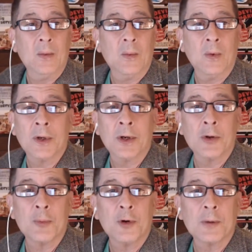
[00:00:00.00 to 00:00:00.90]
One
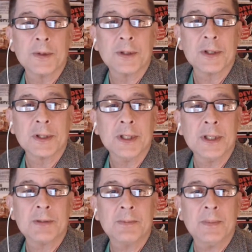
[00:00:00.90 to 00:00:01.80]
other board position
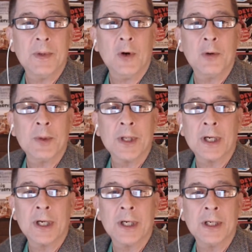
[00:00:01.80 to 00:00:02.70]
is open that I
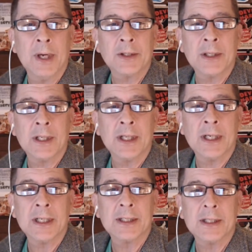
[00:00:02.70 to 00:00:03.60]
didn't mention, and that
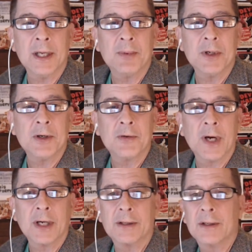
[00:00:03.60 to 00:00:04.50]
is the deputy
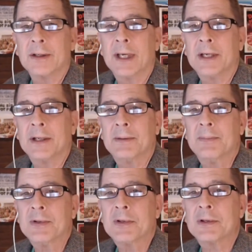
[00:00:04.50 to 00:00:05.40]
director. That
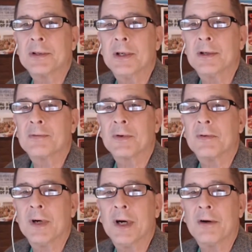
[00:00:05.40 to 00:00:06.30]
position does
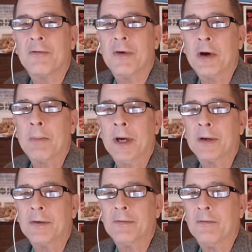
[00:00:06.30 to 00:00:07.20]
require a fair
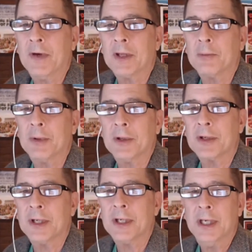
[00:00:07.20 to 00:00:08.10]
amount of
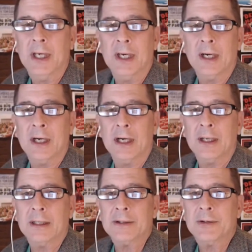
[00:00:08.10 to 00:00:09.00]
availability
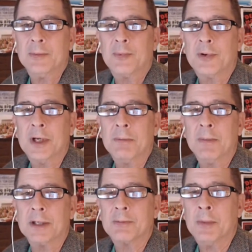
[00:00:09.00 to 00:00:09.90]
to pretty
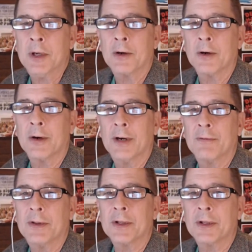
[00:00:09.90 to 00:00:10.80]
much mirror
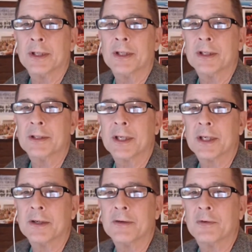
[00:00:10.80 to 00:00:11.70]
everything that the
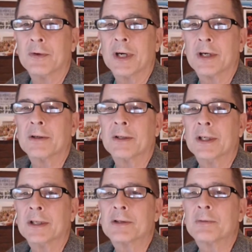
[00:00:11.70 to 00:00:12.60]
executive director
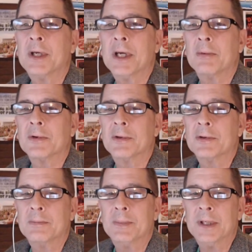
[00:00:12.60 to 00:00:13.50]
does and be able
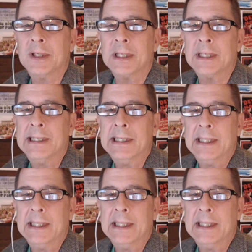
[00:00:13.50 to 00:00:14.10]
to be a